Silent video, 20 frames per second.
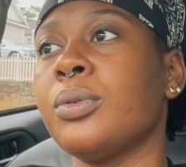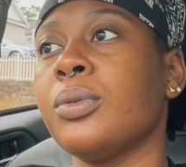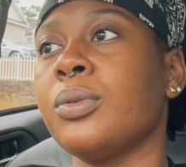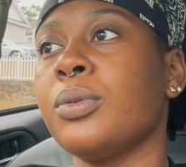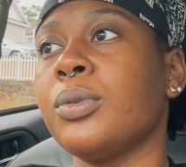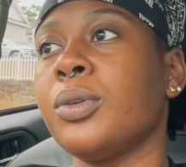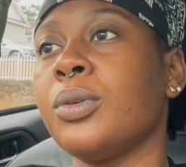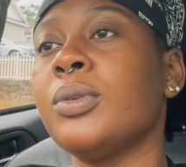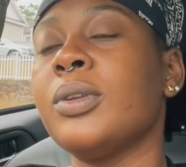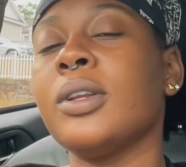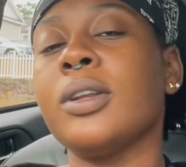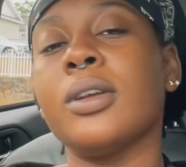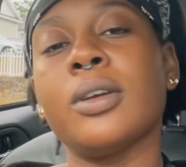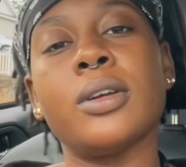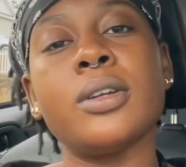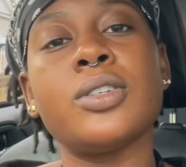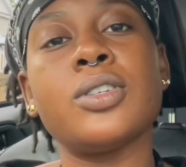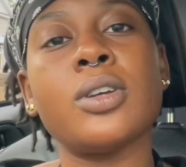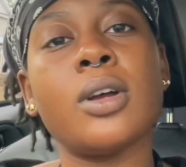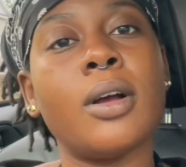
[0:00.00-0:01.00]
you did a
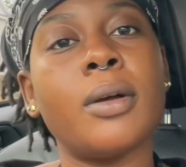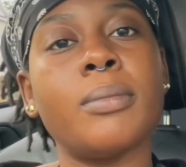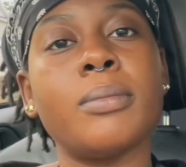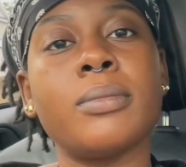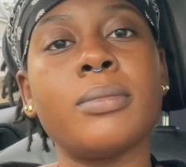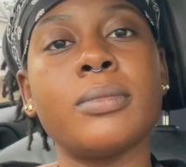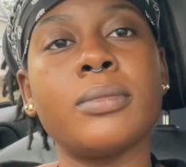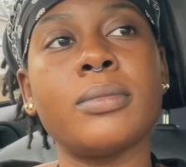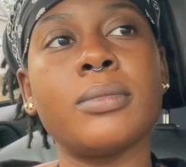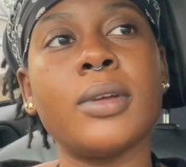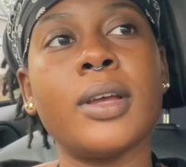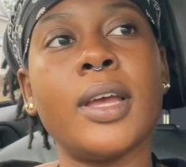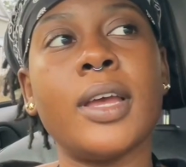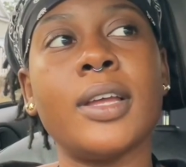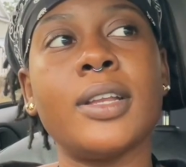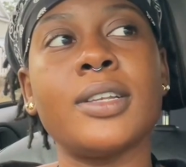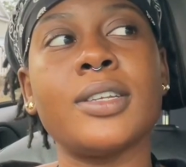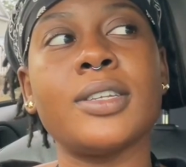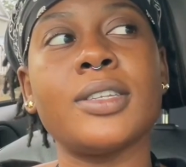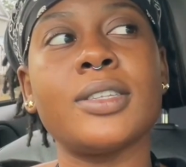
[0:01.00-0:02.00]
good job
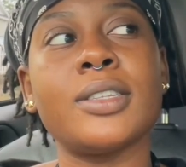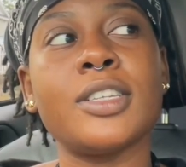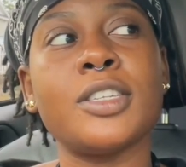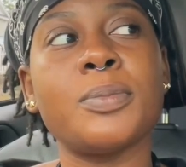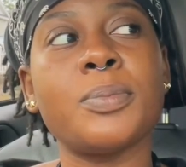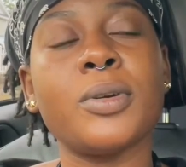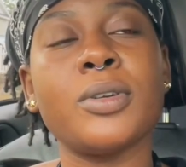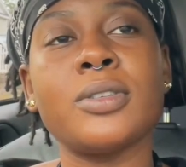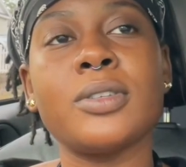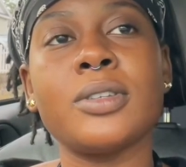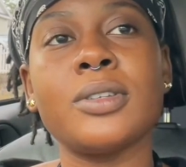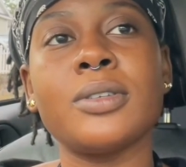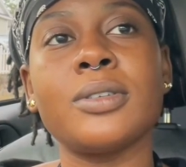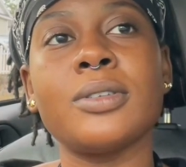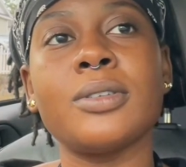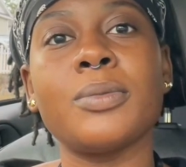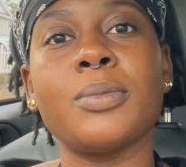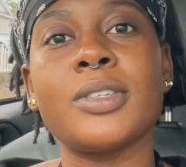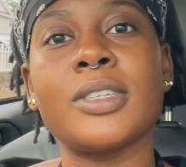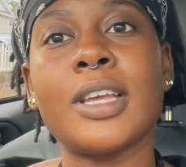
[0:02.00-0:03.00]
and this person
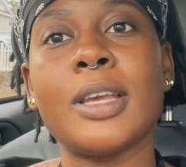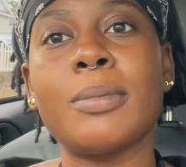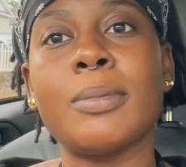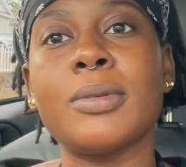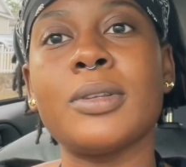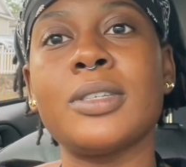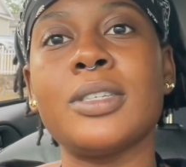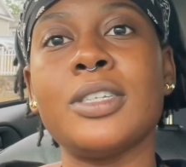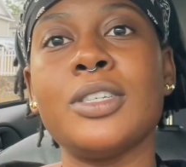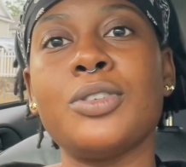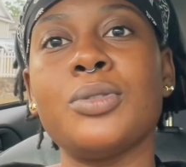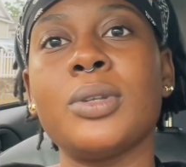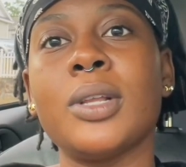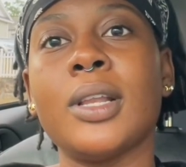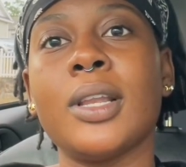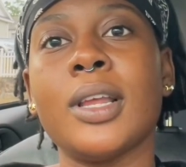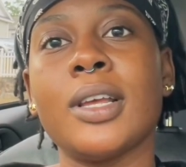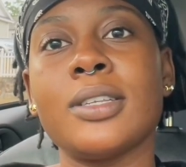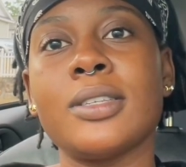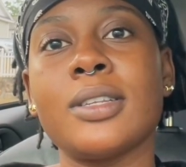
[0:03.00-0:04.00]
was able to teach you the
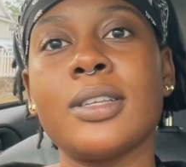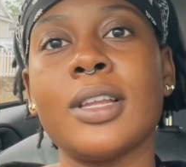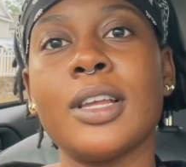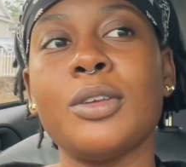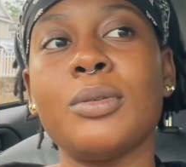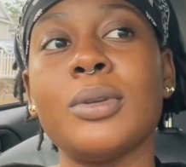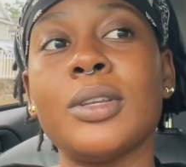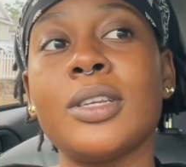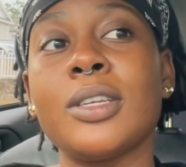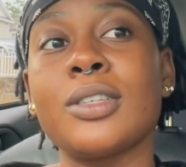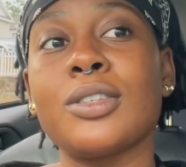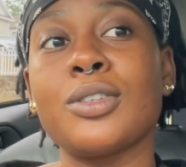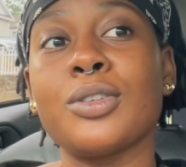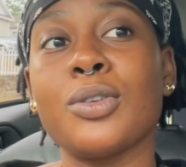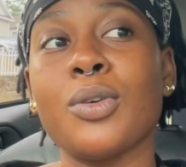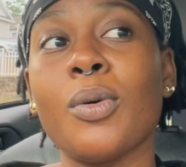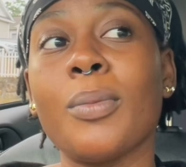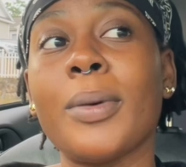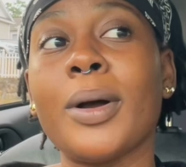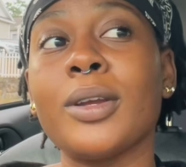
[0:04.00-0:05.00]
lesson that you needed to
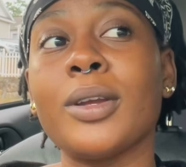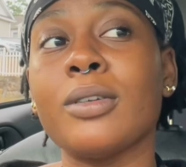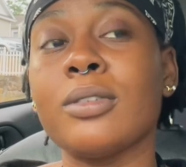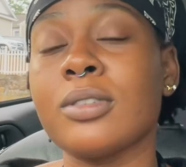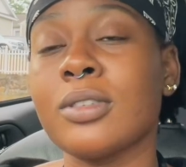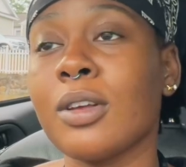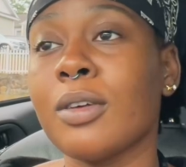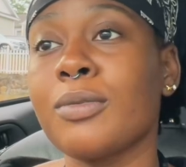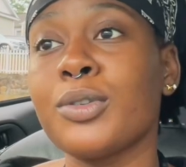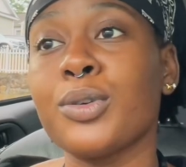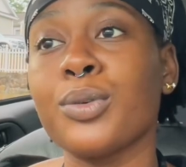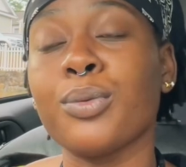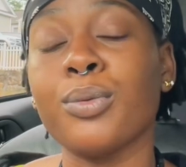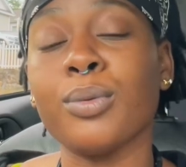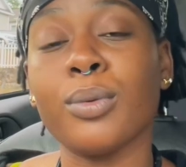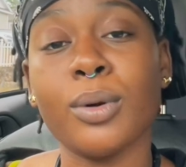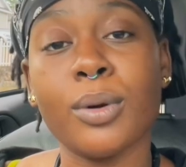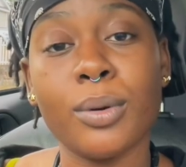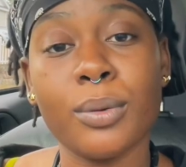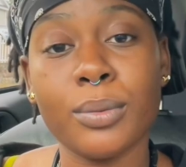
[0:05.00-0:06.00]
know about yourself to
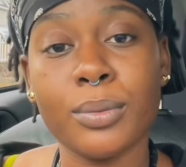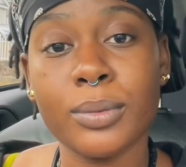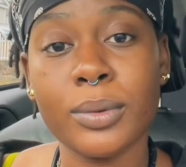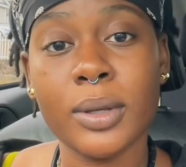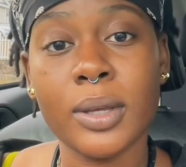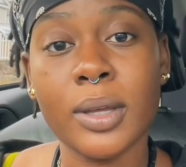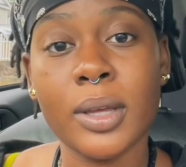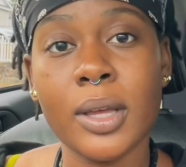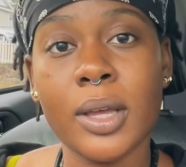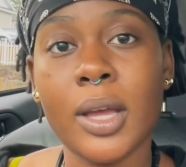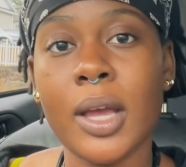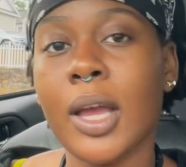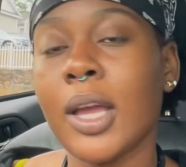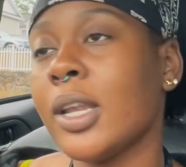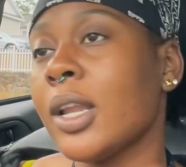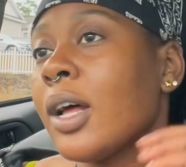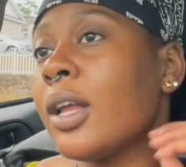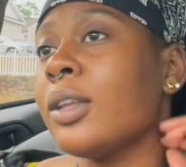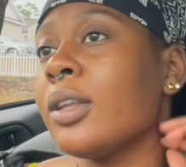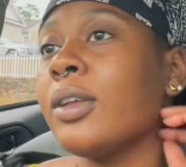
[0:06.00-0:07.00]
grow and
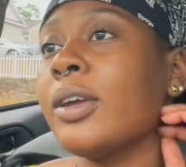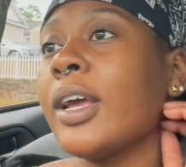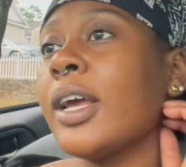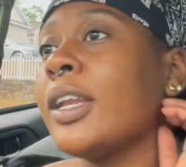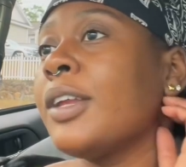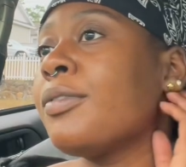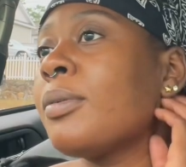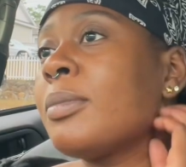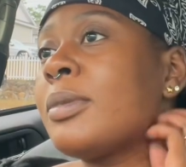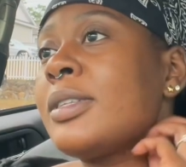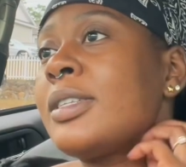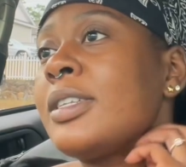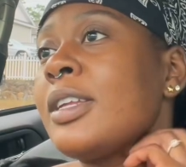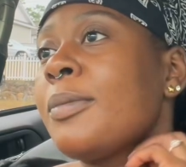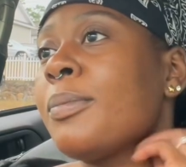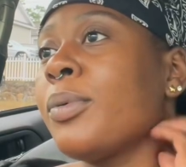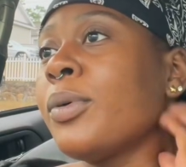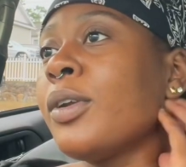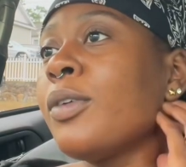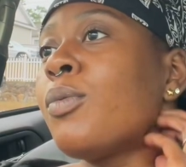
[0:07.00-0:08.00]
not look at it from a
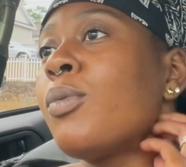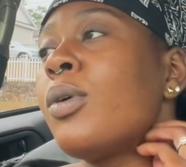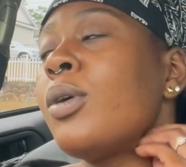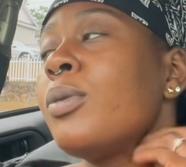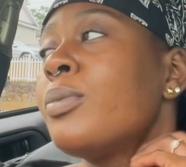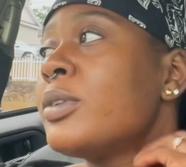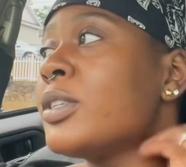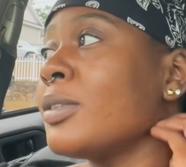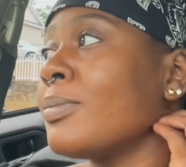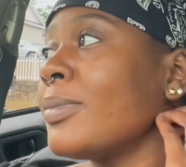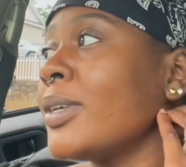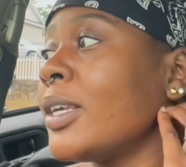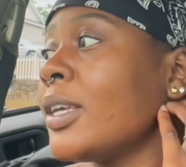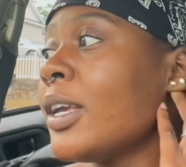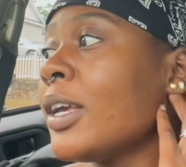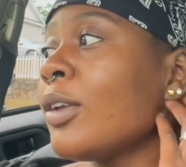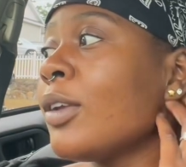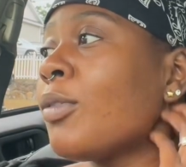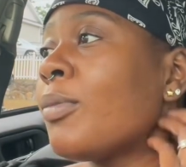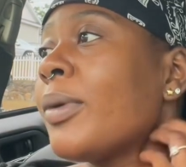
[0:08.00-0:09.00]
standpoint of what was
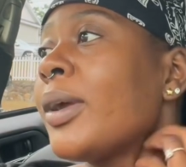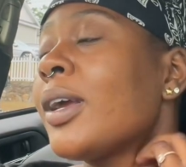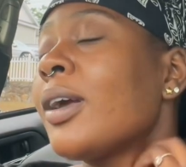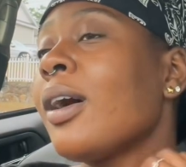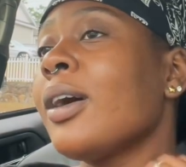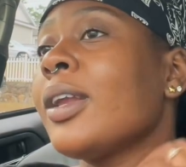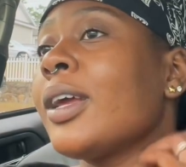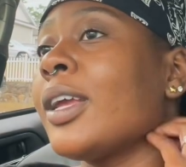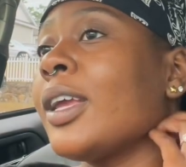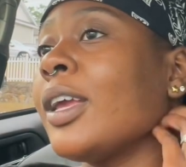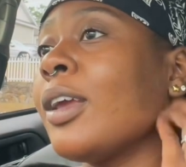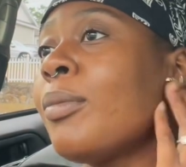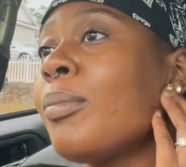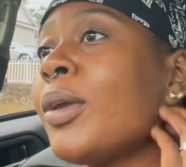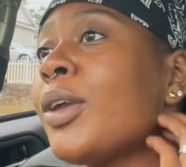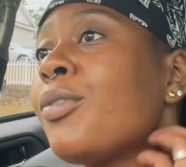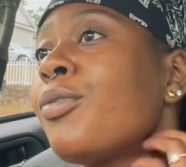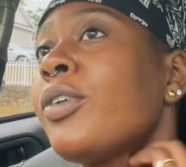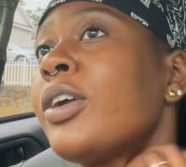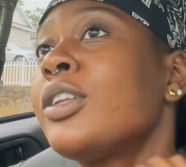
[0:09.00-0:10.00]
me and oh my god I can't
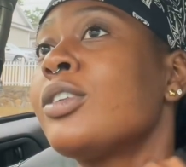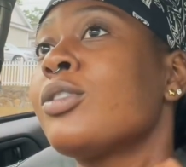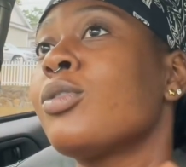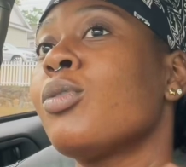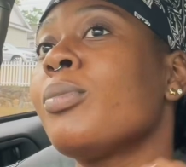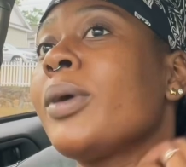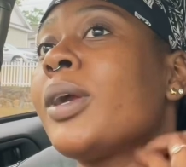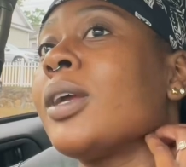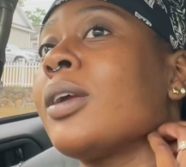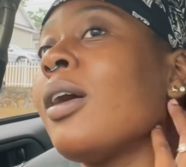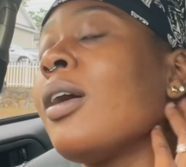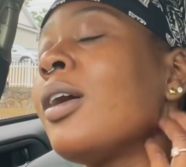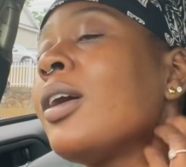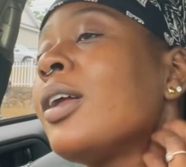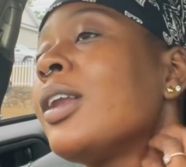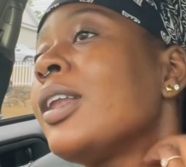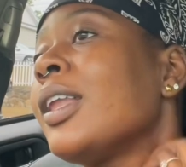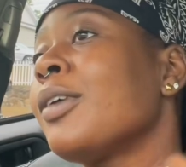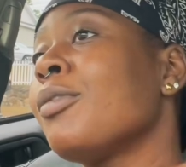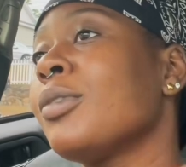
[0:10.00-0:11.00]
make friends, oh my
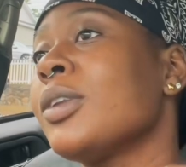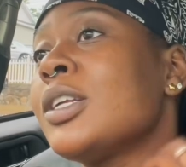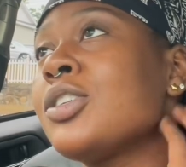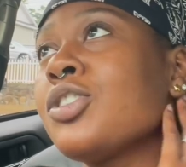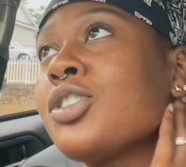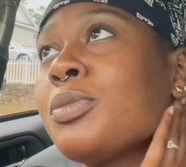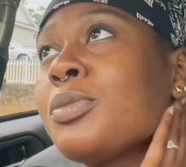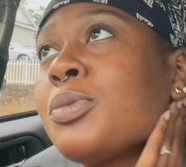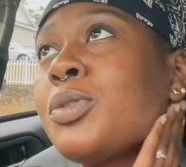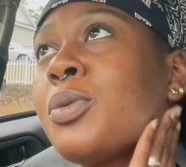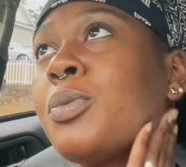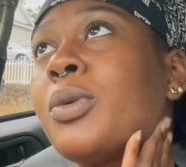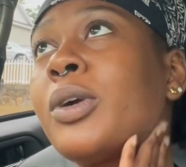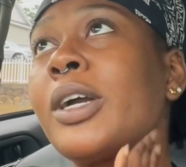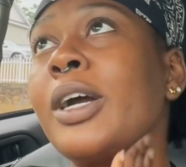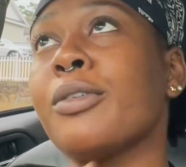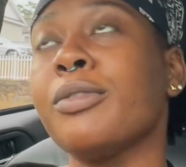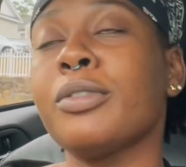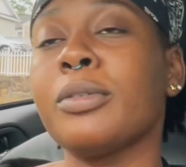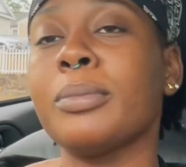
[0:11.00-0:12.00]
god like relationships don't work
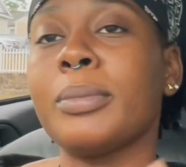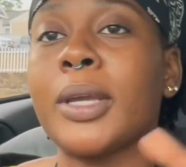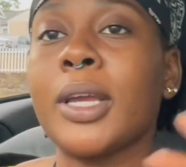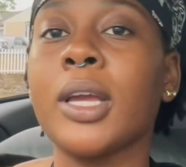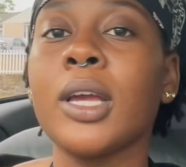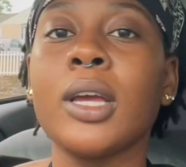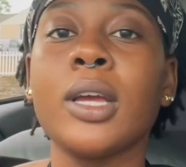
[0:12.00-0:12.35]
out for me